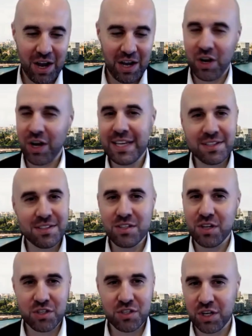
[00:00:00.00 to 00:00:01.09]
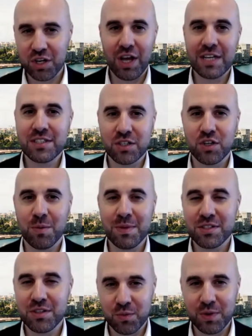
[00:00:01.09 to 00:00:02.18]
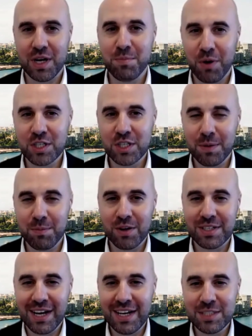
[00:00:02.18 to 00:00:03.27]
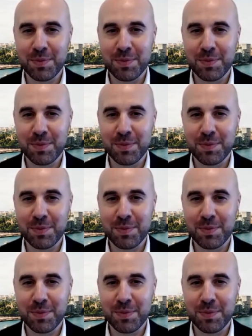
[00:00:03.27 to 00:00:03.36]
I get, certain likes and comments on when I post my podcast,